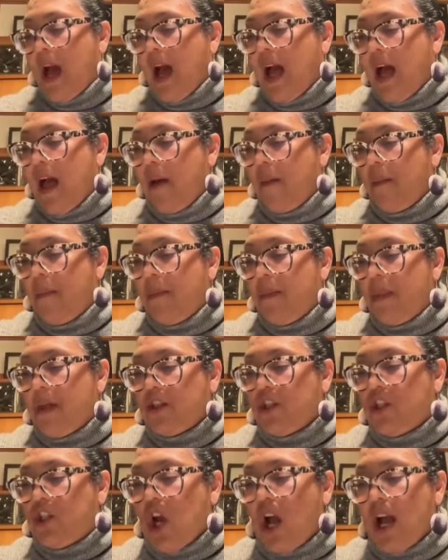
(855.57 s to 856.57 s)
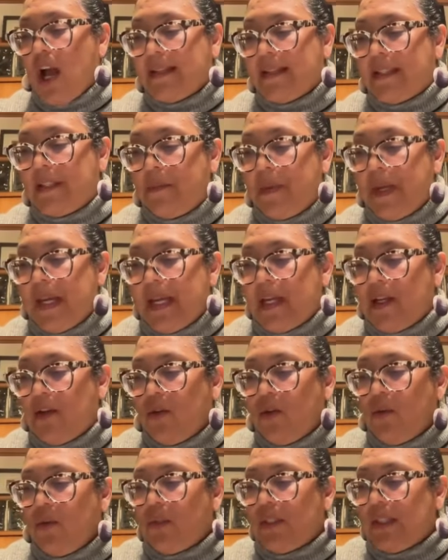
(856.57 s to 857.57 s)
John
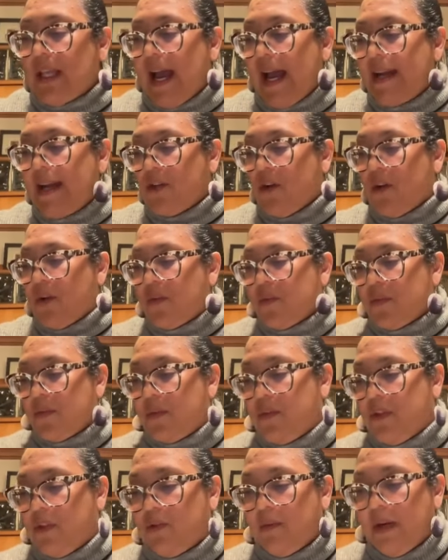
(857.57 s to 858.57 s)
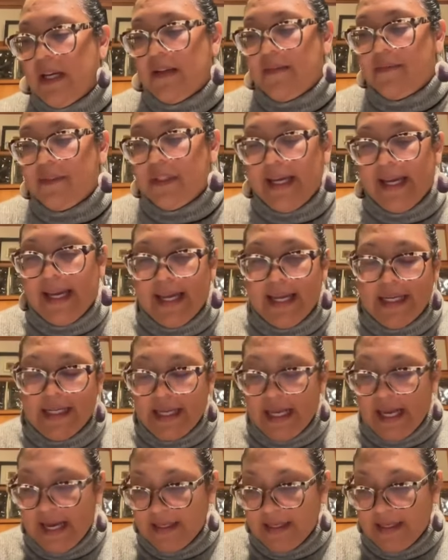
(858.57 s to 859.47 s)
Speen, who signed over the grant of land,